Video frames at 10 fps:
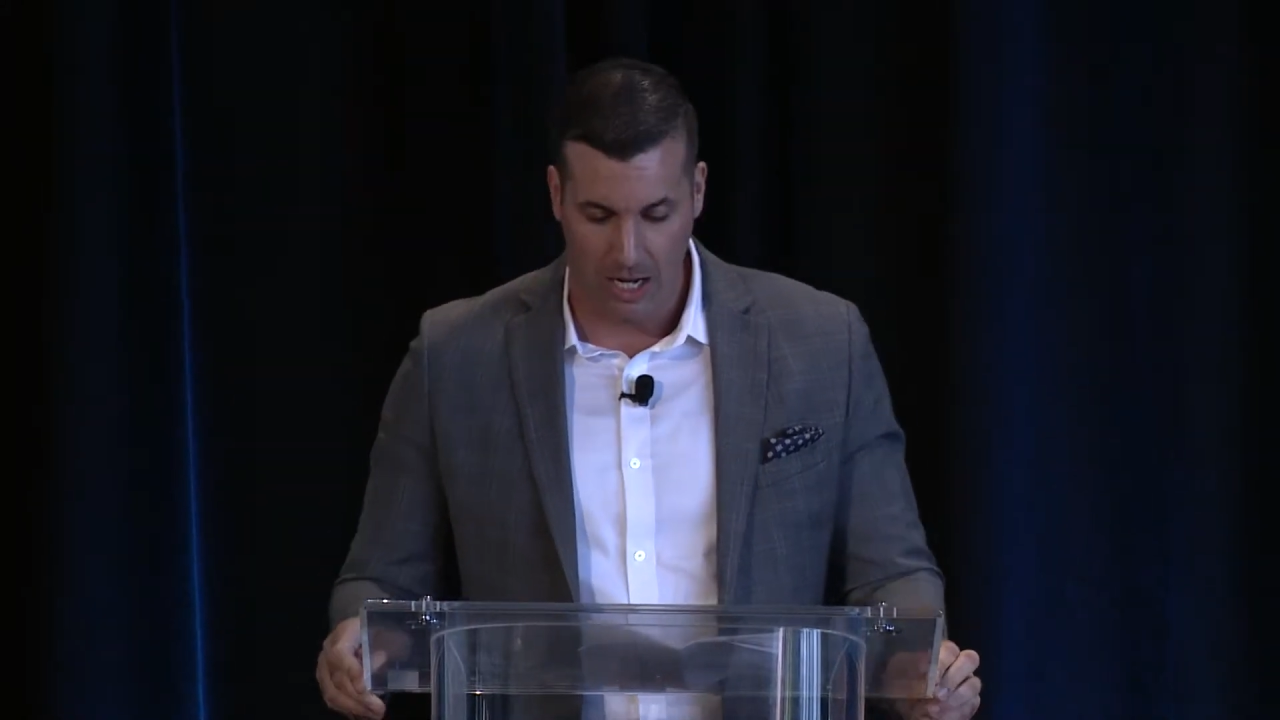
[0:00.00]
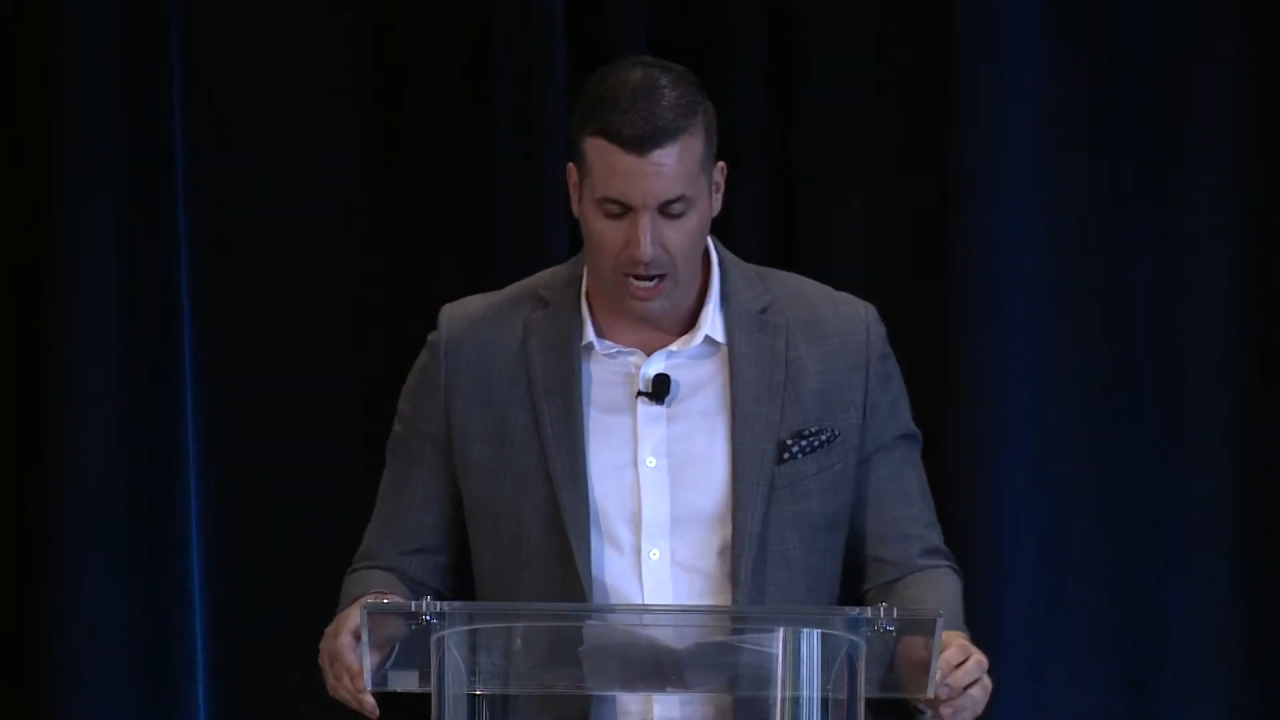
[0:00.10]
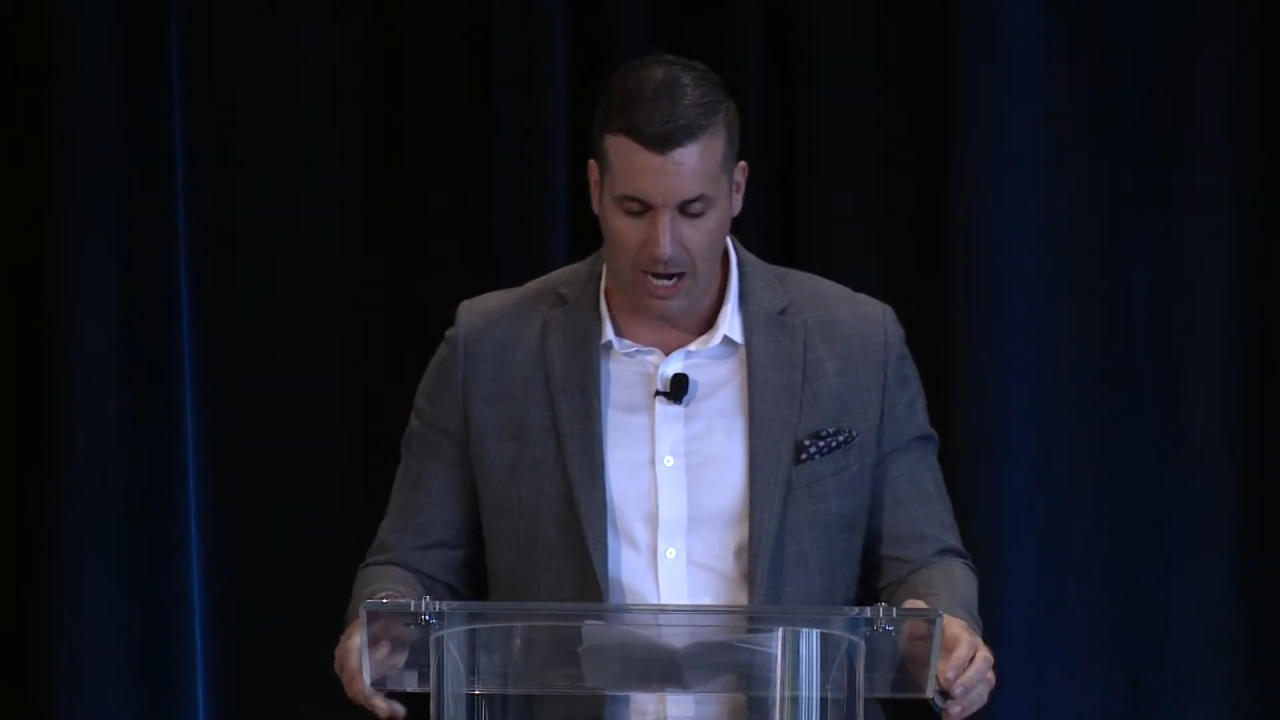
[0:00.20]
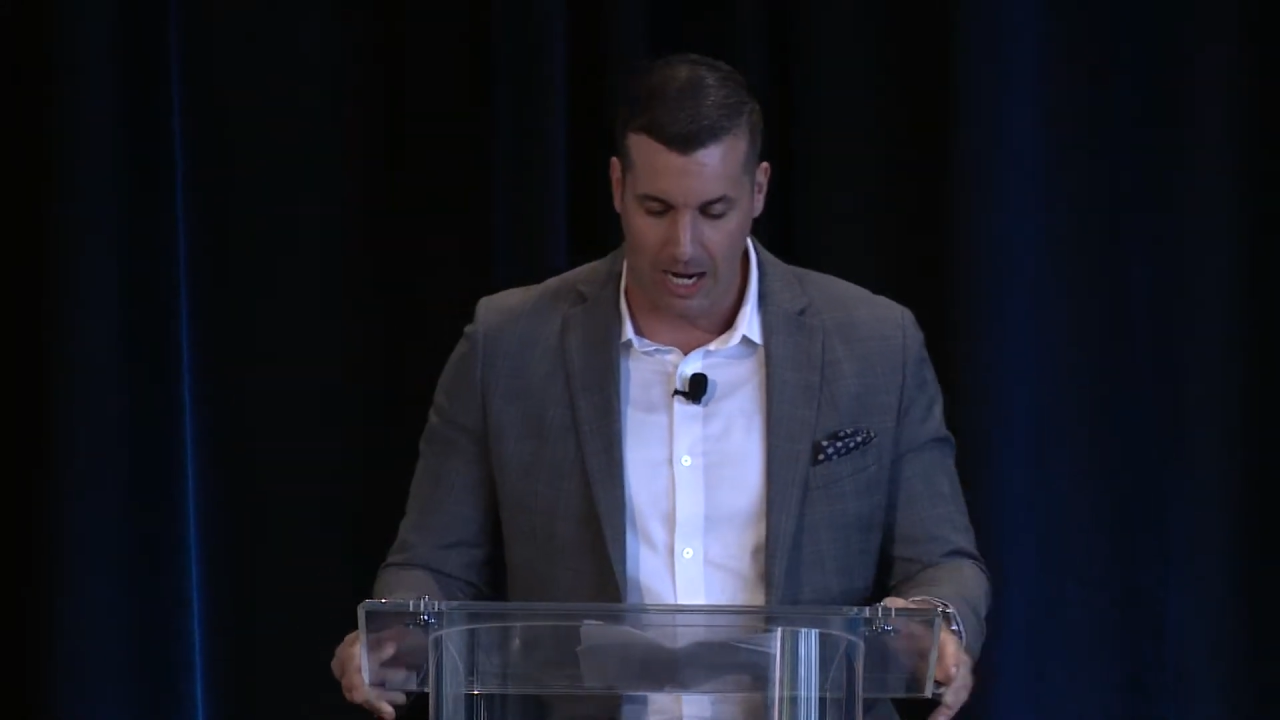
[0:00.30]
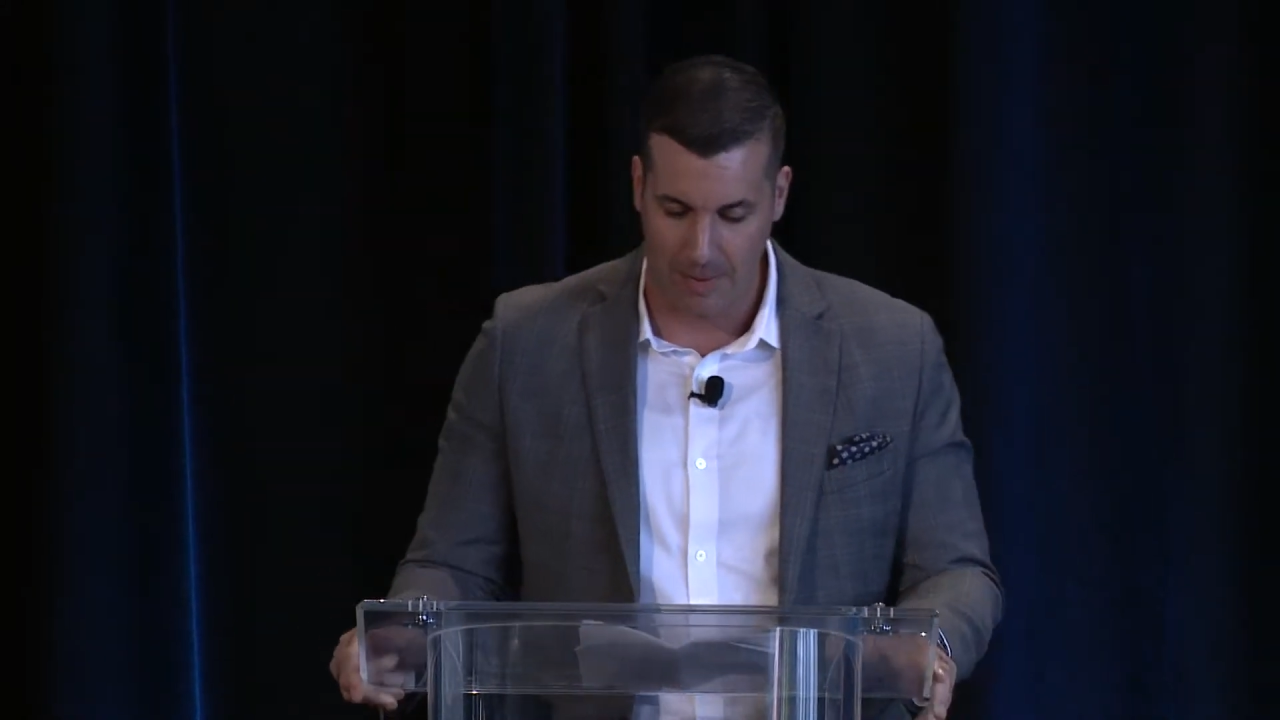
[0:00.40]

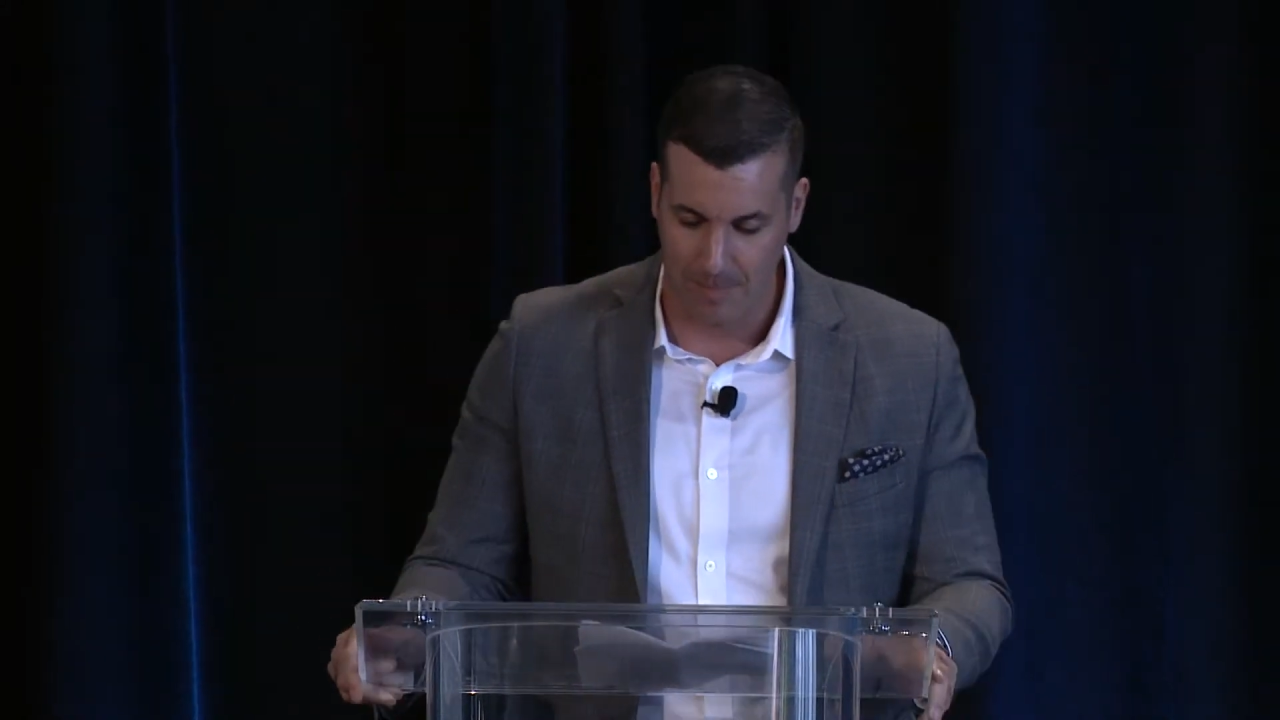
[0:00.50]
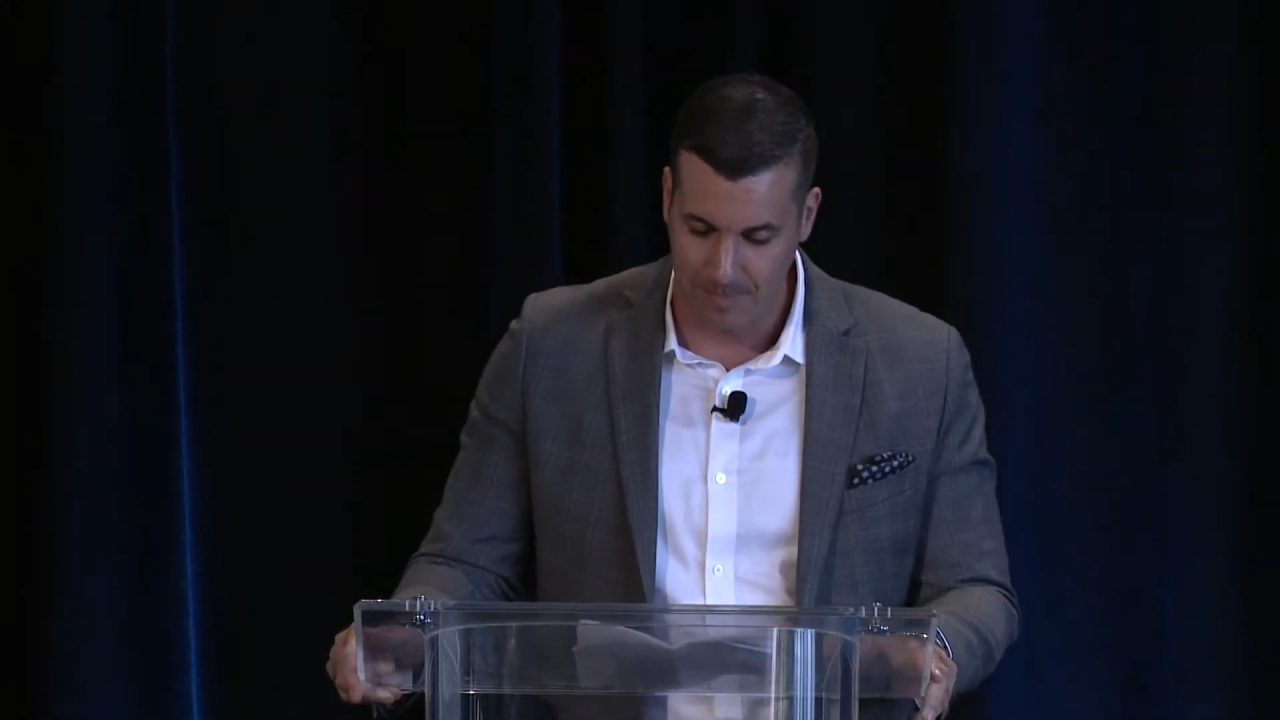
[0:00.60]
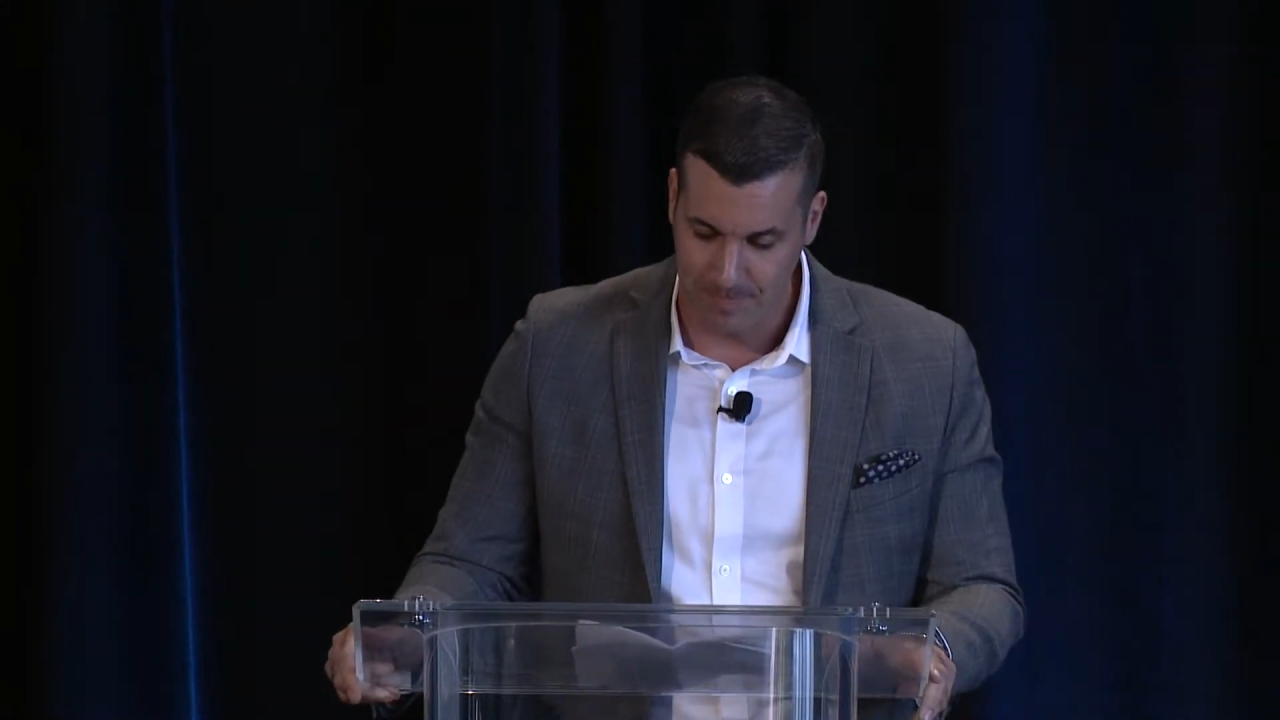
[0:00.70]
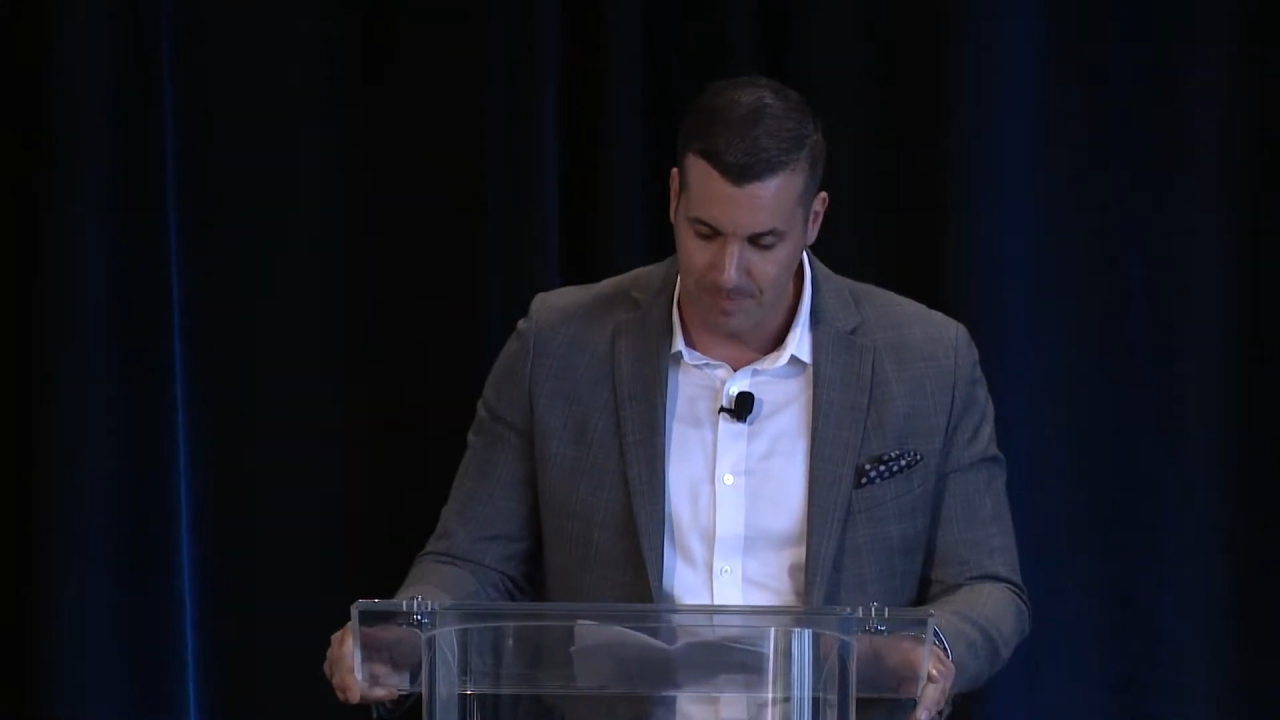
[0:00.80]
Um,